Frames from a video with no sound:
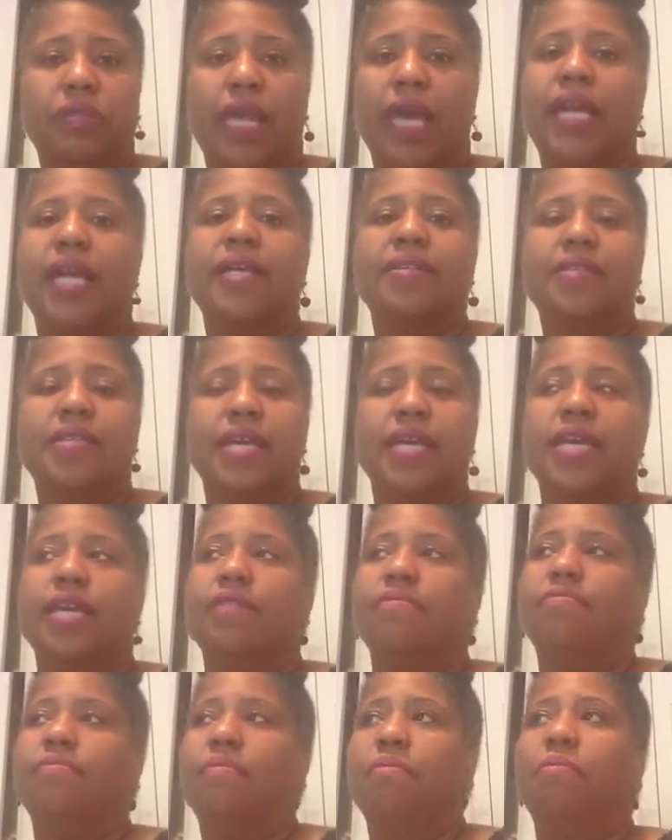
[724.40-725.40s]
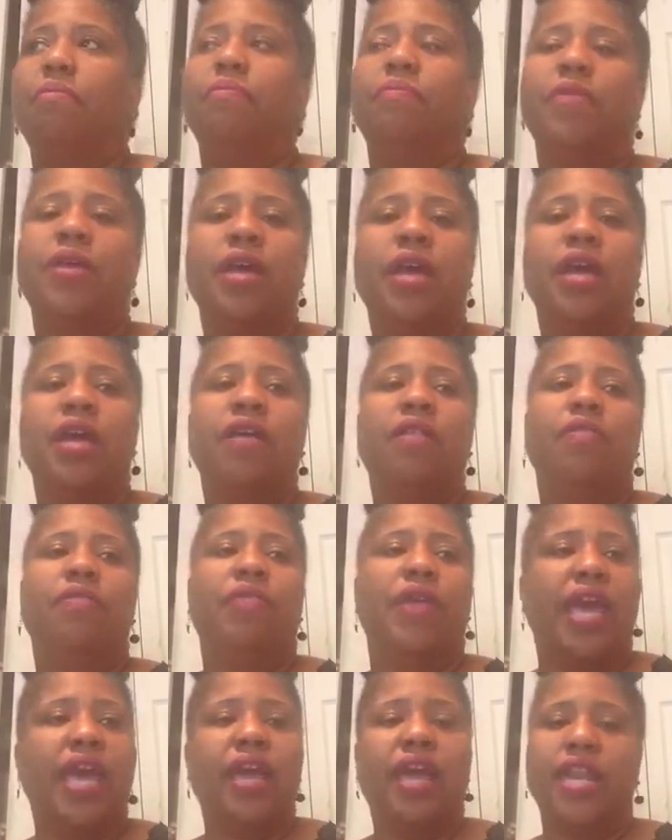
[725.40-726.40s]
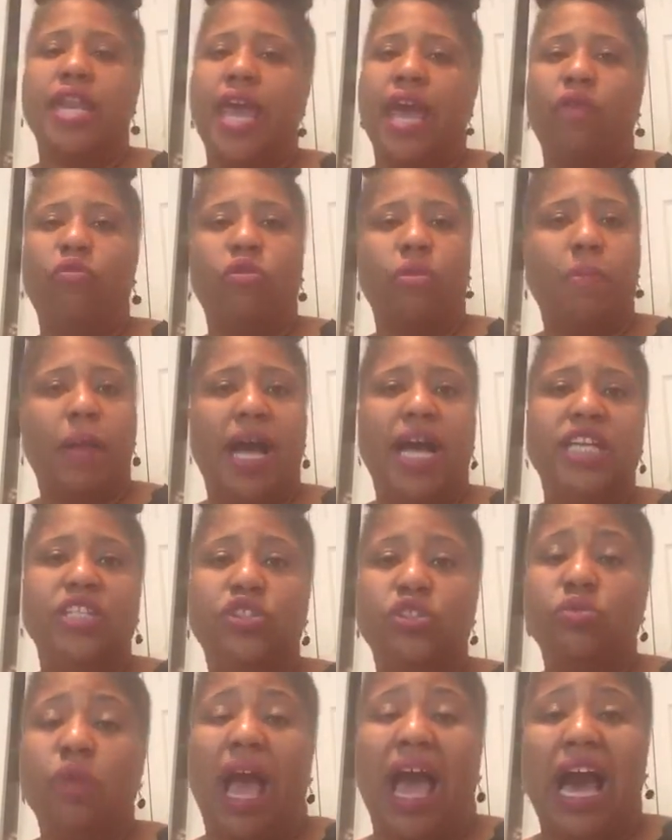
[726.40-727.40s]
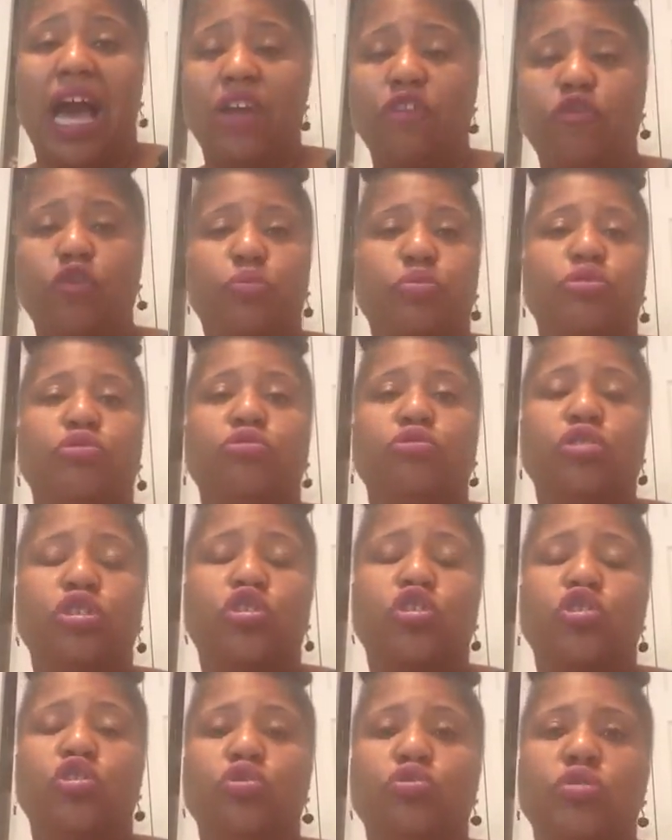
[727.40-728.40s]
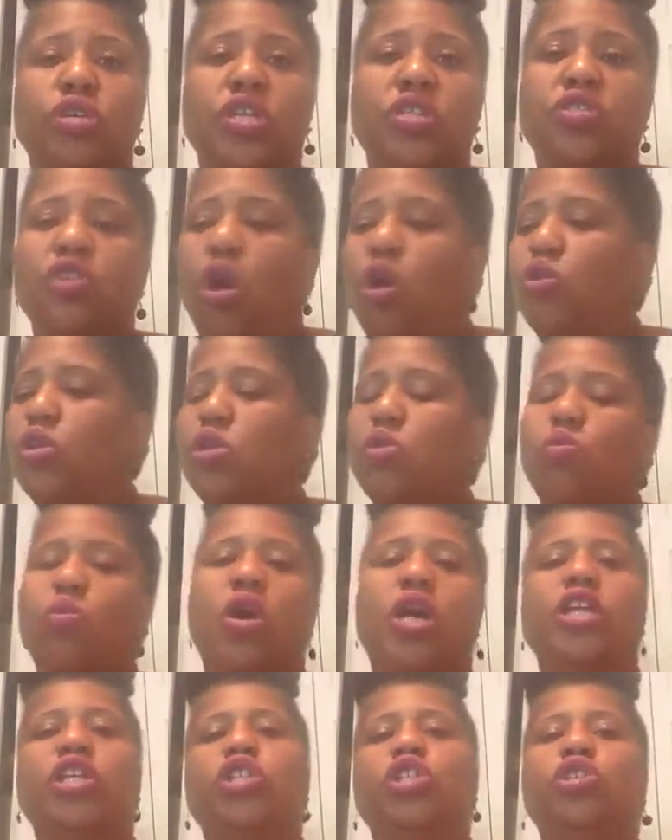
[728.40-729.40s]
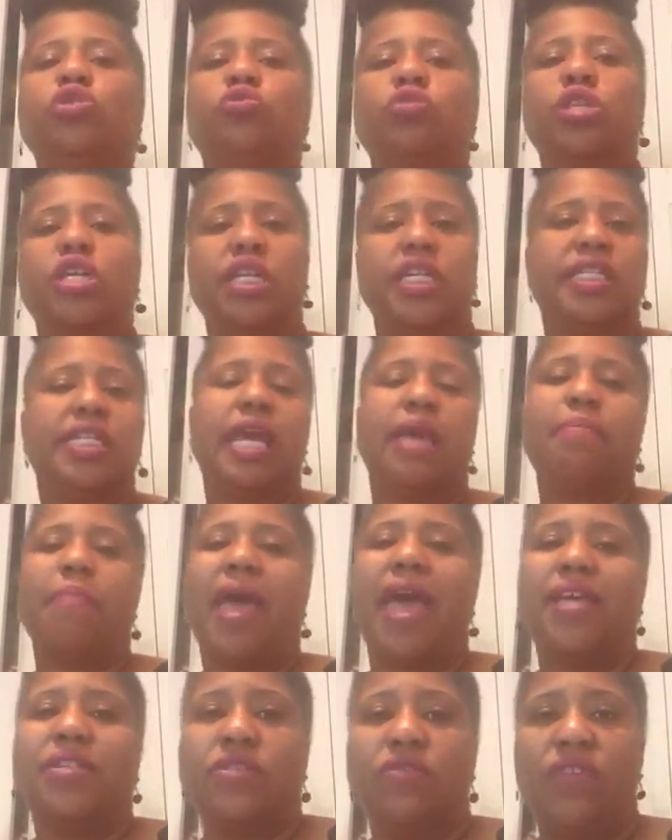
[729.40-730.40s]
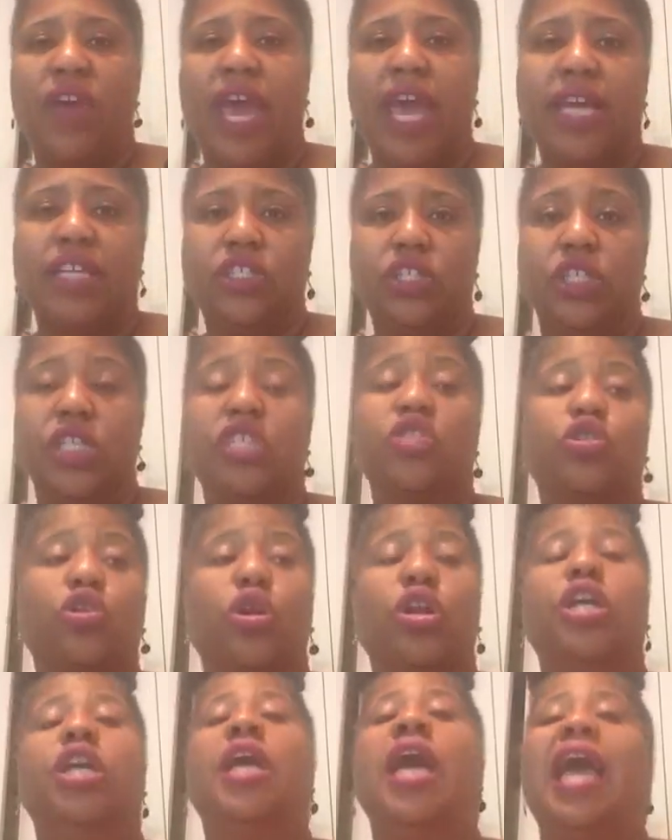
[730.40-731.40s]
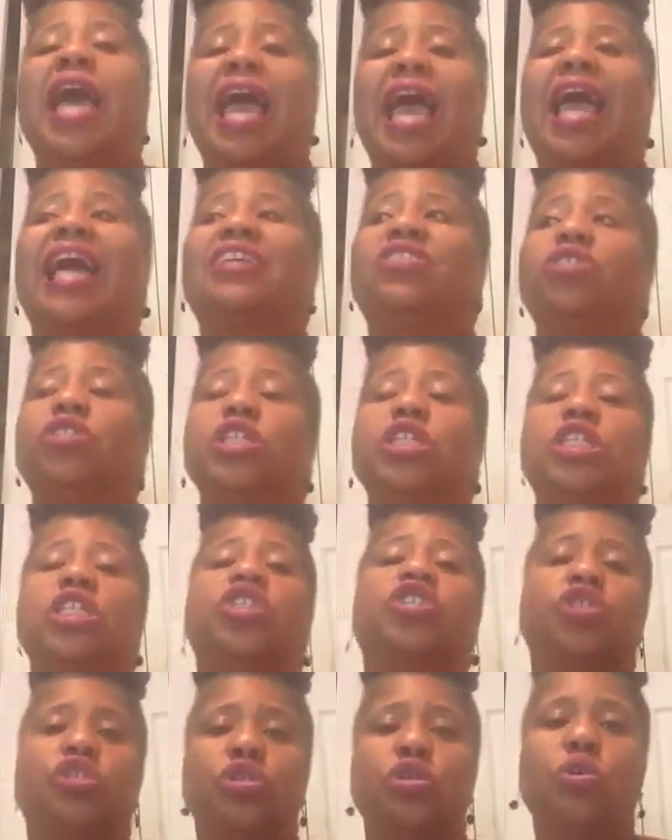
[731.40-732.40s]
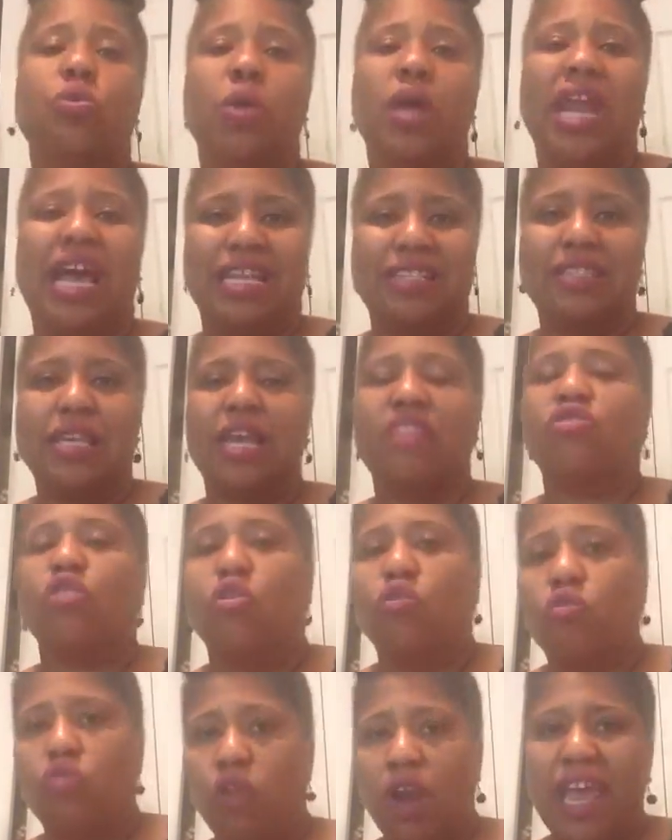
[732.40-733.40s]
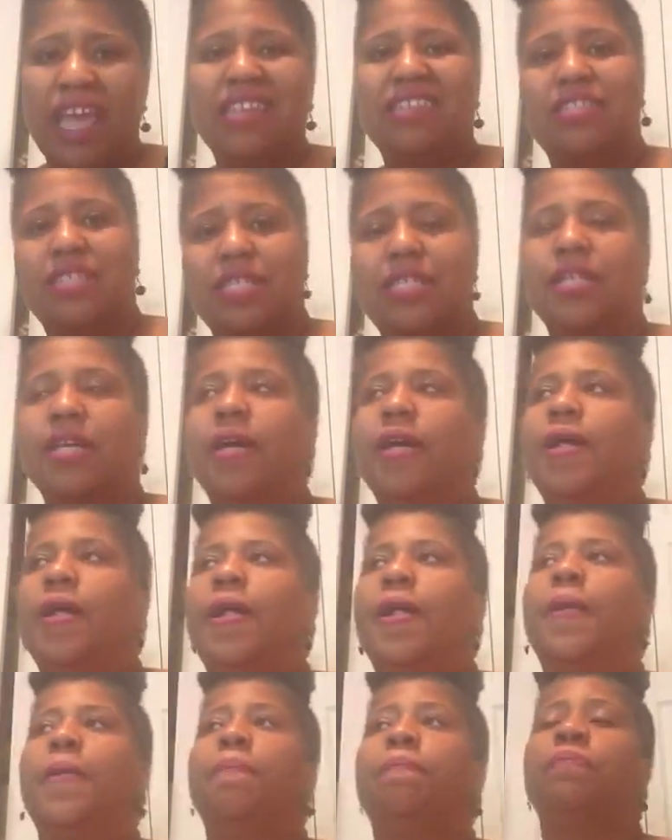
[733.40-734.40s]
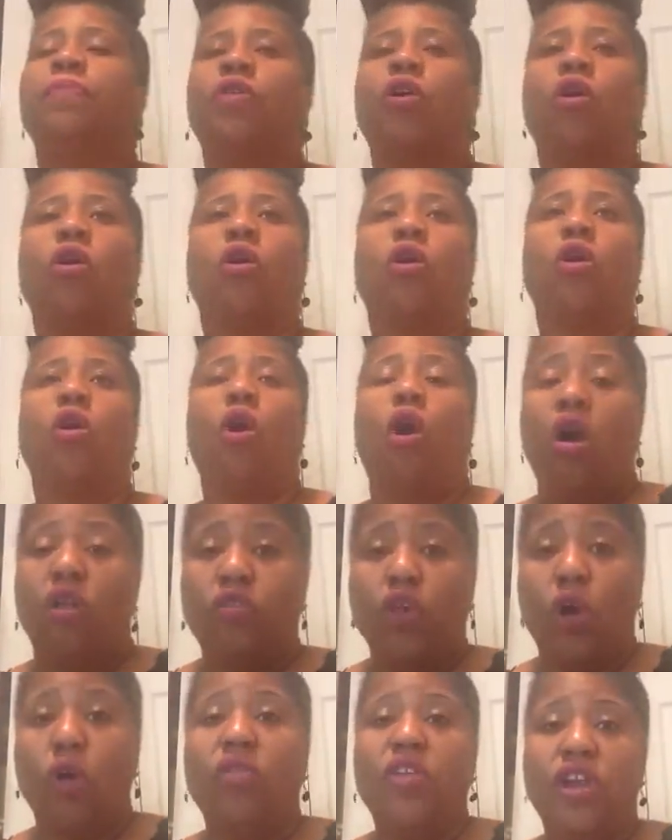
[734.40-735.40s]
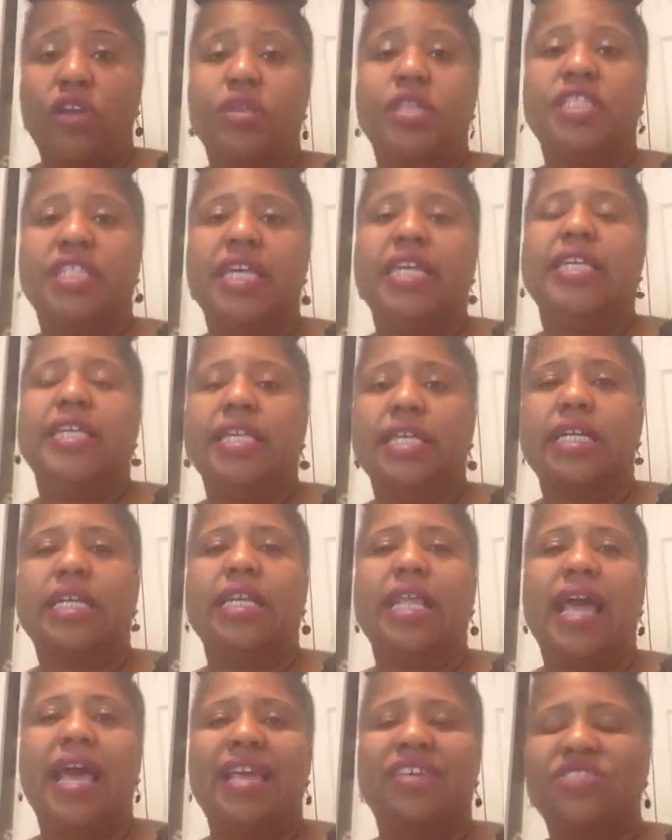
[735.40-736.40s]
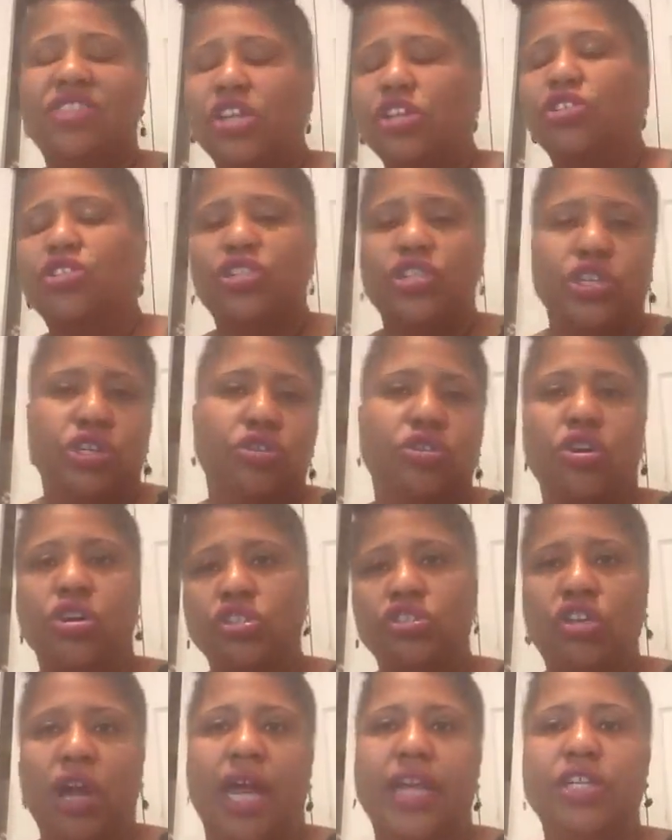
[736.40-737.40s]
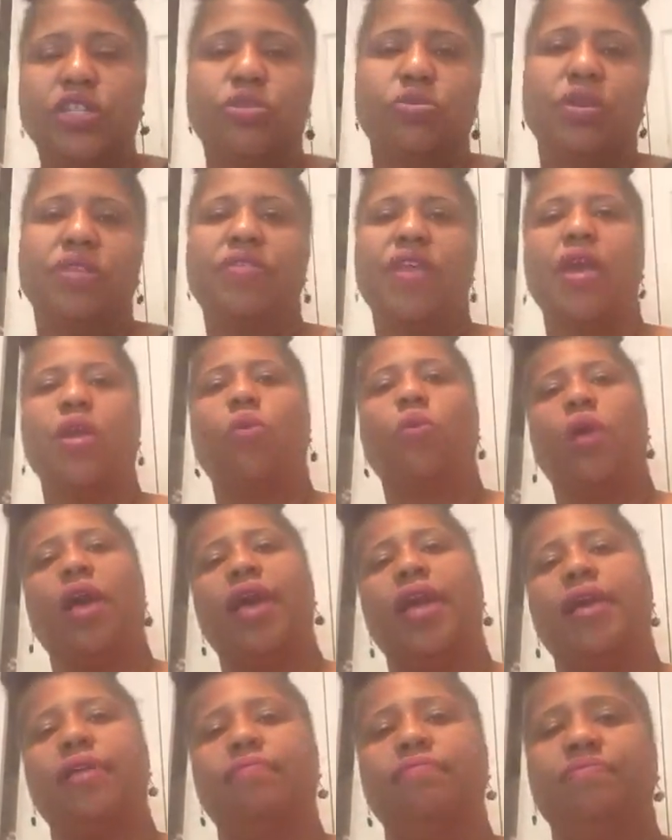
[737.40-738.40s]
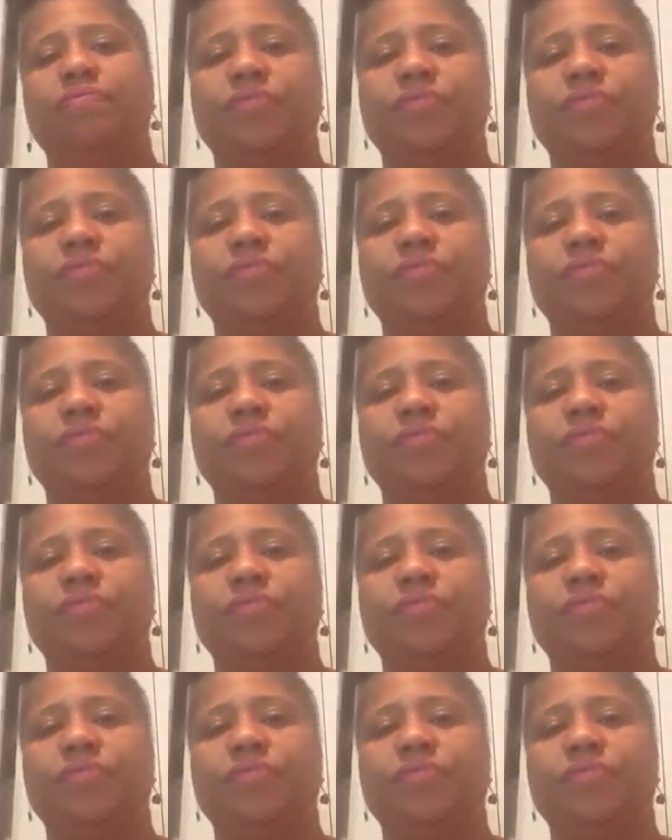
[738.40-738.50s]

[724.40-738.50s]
Like I said, now remind you, out of a pool of students, only one or two are going to take massive action. That's going to actually listen to what I say. The rest, although they're attending the class, they're still going to try to do it their way.